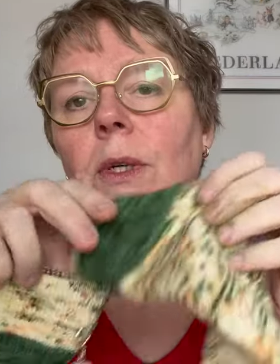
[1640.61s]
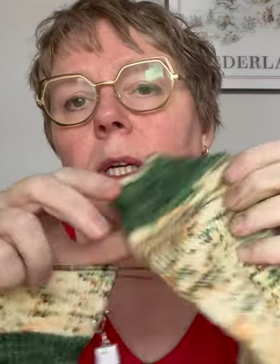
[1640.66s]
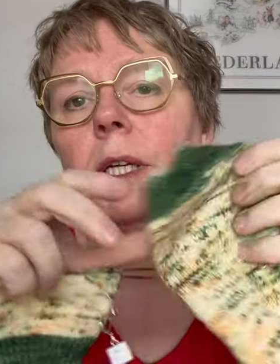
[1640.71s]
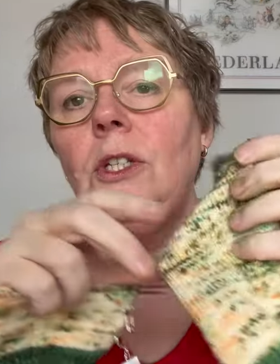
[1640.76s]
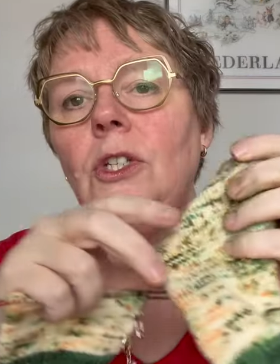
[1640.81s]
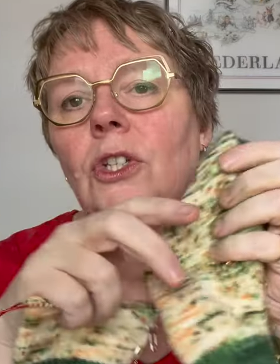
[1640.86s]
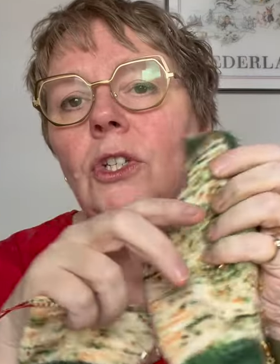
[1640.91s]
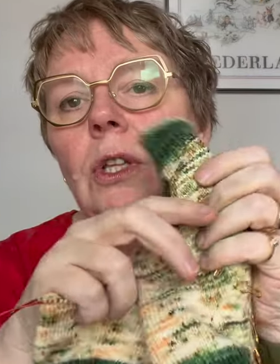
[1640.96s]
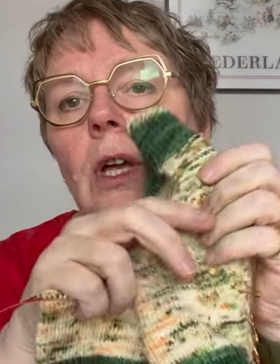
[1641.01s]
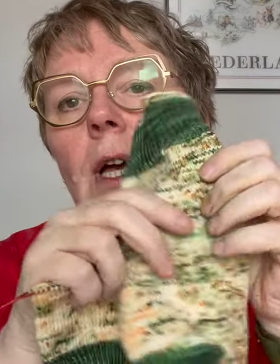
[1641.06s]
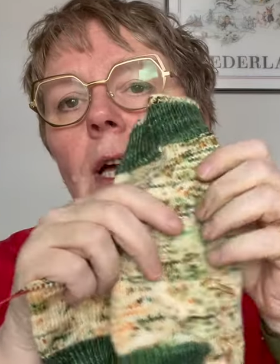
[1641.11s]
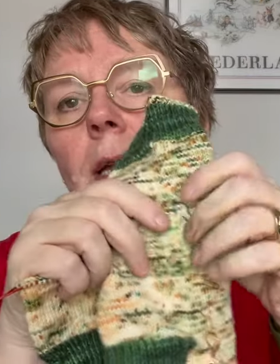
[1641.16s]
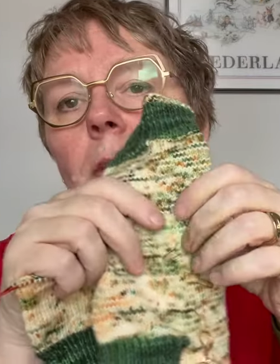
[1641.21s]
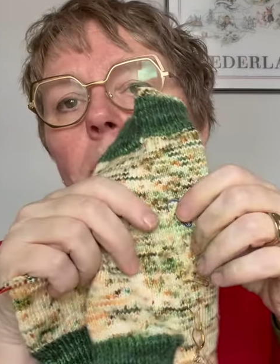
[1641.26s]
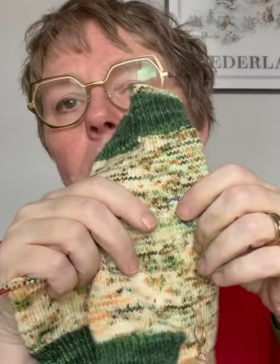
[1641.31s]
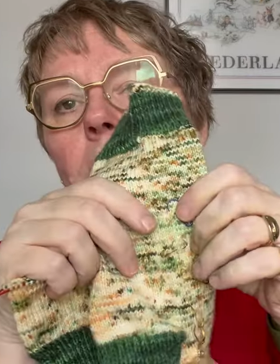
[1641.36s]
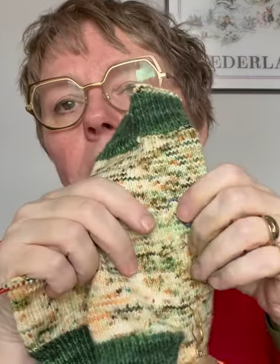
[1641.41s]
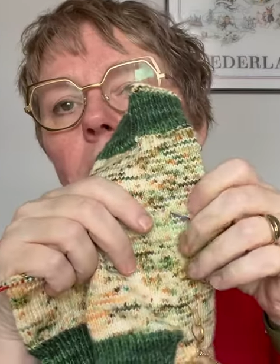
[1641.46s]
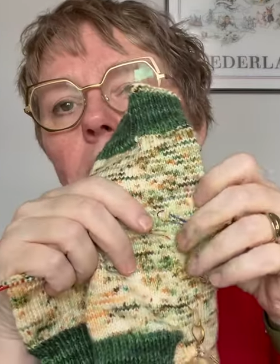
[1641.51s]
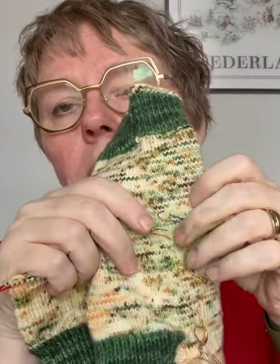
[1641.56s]
each time
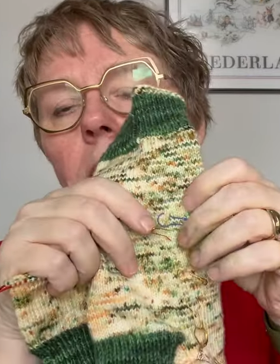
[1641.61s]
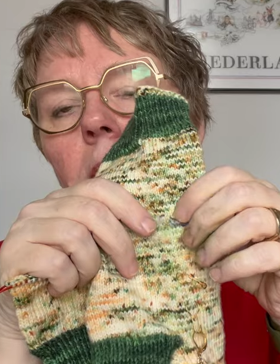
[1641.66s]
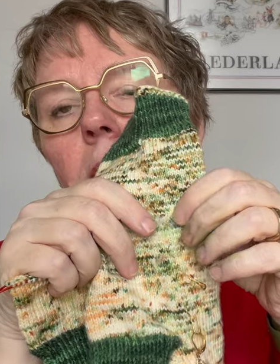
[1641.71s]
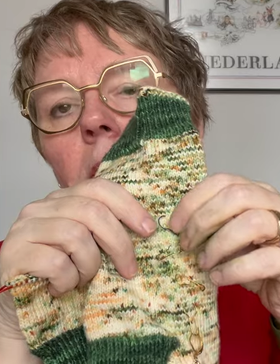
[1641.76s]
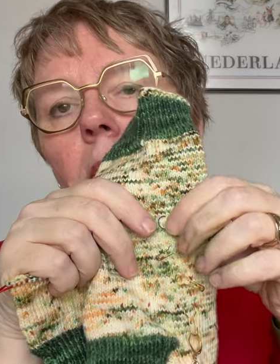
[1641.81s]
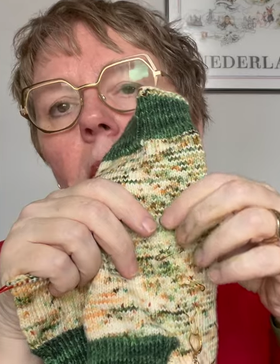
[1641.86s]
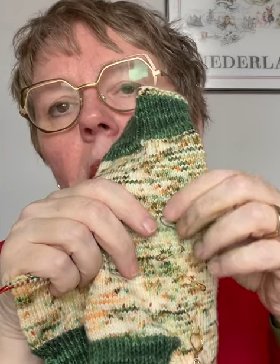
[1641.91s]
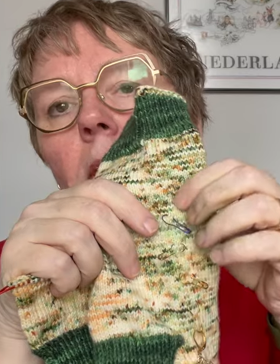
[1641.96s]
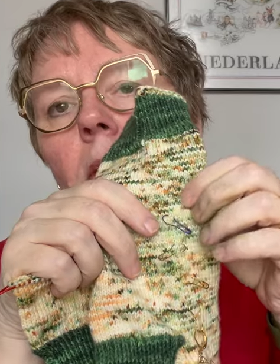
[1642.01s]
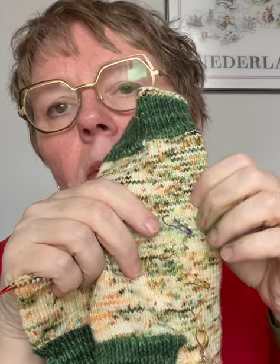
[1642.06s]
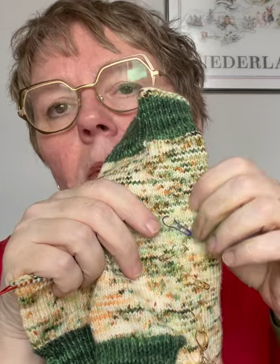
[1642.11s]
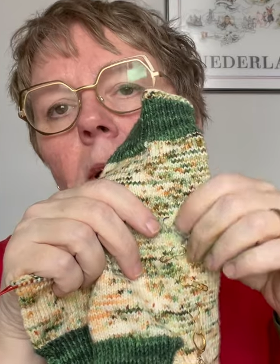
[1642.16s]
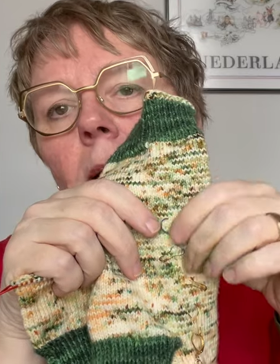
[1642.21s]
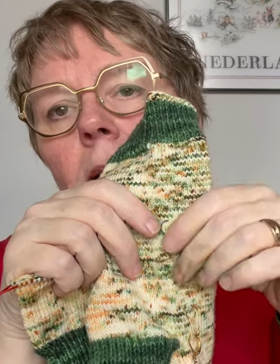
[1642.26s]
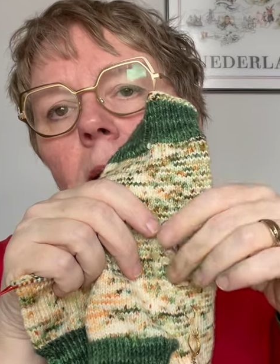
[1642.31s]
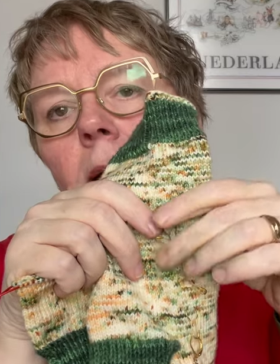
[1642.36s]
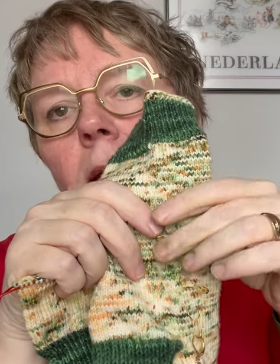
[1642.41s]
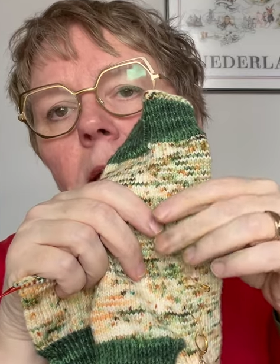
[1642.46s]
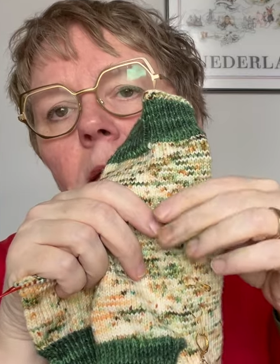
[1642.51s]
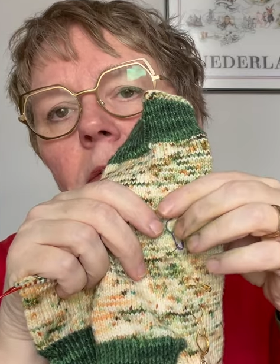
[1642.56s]
when I think, oh, I
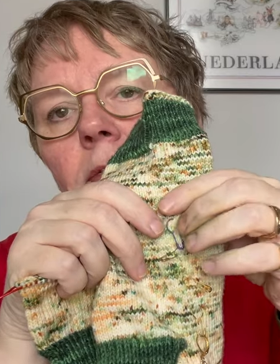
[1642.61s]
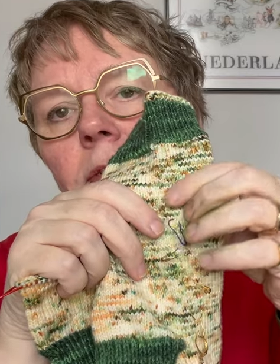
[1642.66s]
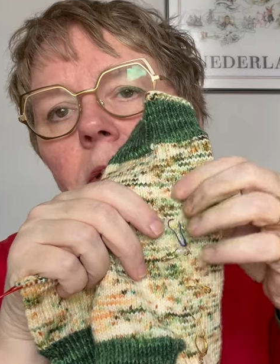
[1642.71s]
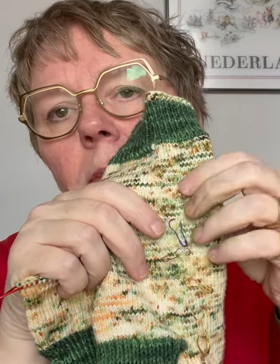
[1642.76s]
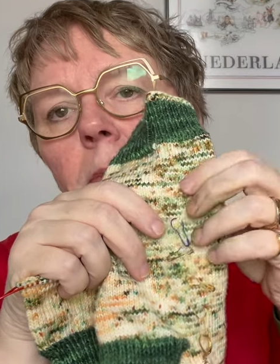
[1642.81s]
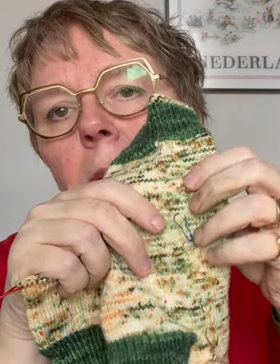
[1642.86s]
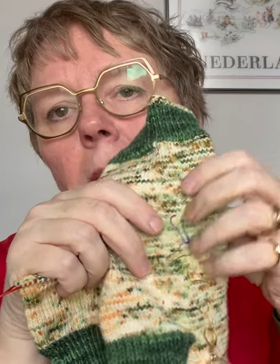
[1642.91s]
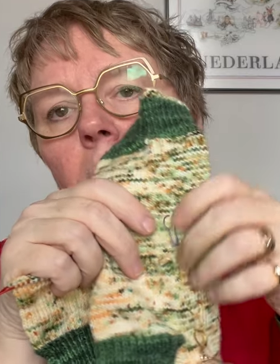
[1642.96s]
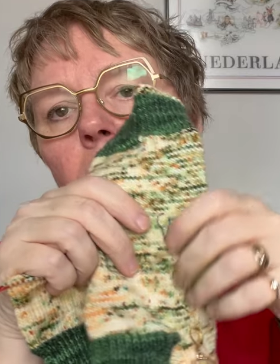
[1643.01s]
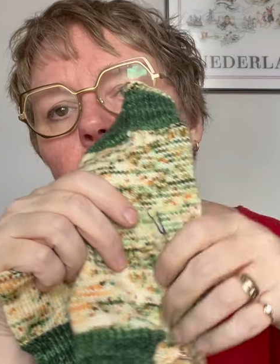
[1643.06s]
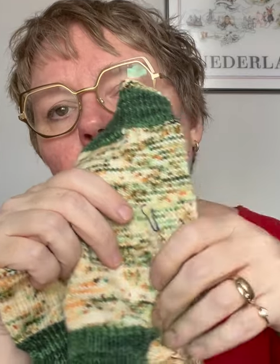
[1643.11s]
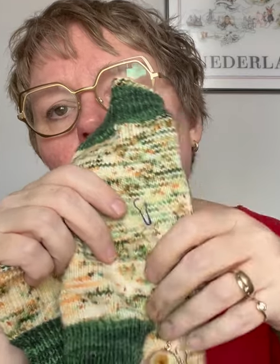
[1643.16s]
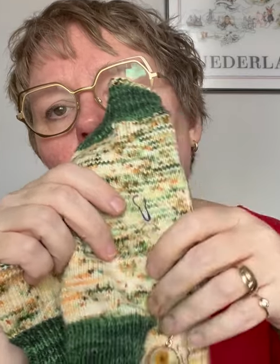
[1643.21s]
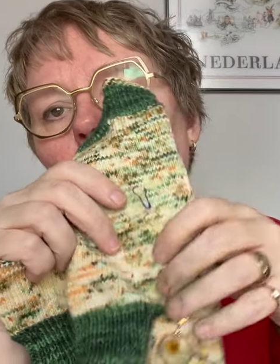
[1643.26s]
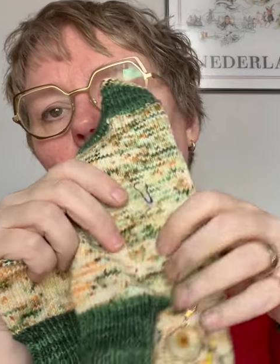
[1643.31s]
have about